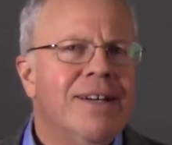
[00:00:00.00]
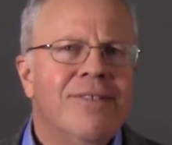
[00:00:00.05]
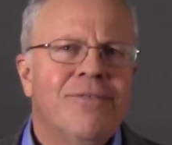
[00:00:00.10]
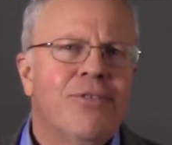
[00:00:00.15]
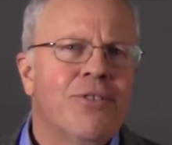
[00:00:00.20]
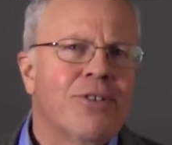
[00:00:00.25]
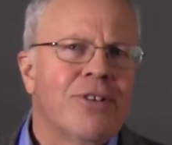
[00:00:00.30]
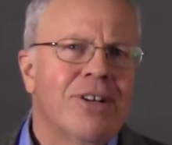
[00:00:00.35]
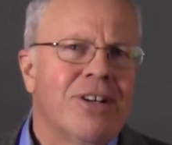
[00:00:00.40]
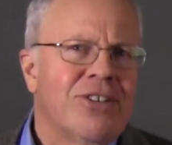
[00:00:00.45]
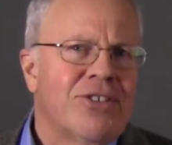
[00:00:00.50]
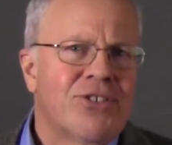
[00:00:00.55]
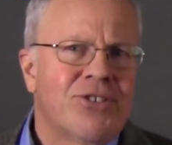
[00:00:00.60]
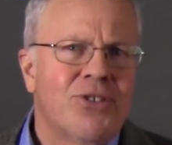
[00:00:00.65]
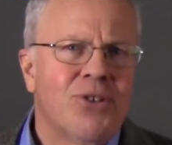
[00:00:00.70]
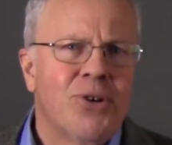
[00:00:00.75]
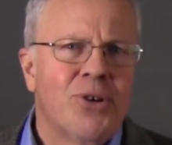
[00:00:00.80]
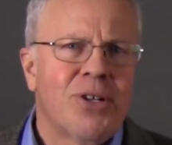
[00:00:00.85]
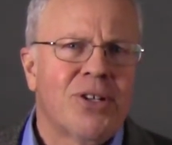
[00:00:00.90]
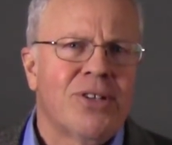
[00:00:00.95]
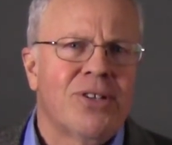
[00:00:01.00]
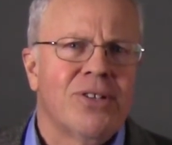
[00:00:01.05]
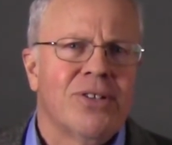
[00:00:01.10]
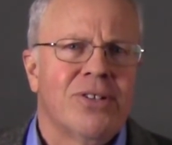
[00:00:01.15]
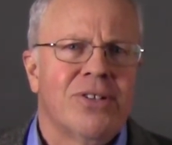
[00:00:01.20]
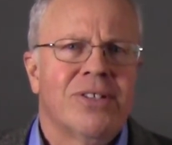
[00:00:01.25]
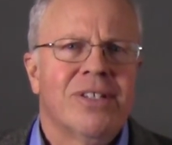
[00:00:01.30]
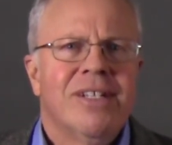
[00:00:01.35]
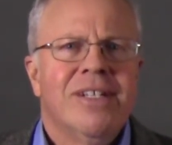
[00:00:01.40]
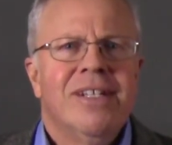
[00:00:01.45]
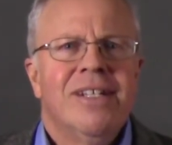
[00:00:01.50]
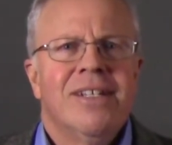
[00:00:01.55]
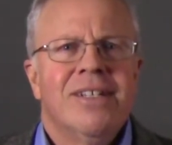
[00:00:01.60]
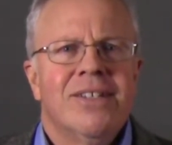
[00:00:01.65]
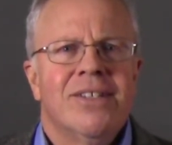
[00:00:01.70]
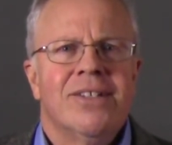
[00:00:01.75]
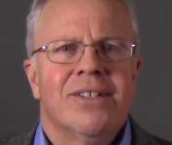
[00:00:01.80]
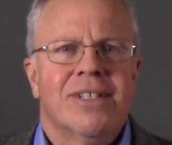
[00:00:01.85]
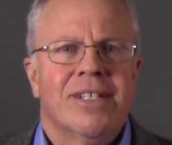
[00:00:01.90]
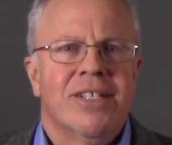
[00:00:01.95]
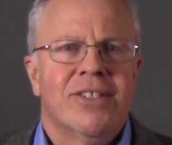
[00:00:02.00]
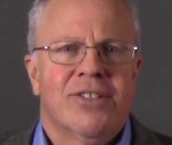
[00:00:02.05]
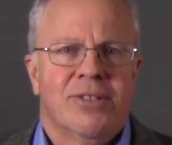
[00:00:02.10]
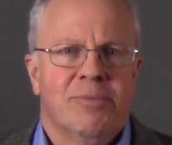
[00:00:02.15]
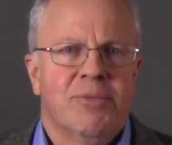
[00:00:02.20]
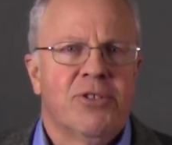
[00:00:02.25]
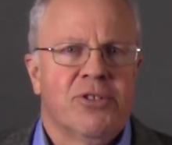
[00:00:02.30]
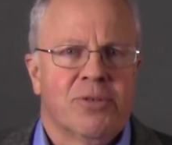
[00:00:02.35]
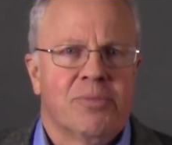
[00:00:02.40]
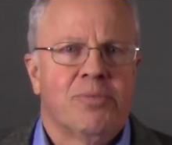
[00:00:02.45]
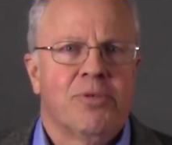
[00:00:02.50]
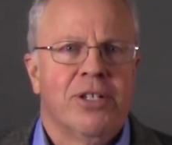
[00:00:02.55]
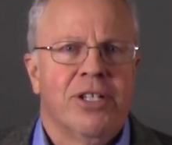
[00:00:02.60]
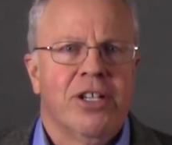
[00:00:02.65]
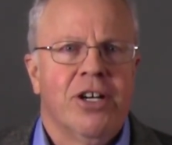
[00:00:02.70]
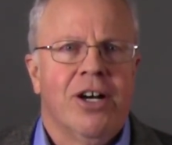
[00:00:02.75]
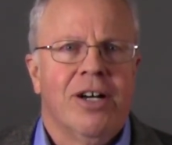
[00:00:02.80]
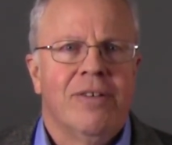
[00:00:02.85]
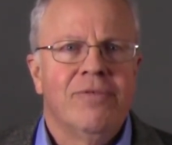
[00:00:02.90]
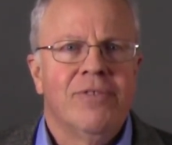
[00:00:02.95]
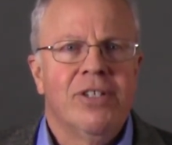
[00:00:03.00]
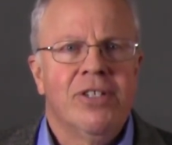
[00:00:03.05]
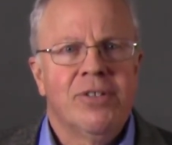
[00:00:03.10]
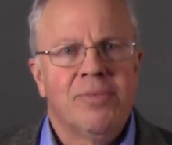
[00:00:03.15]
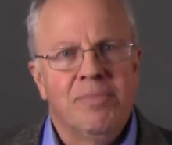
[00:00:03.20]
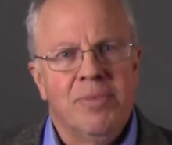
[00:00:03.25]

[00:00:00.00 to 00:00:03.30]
For a store clerk, the customers are pretty obvious,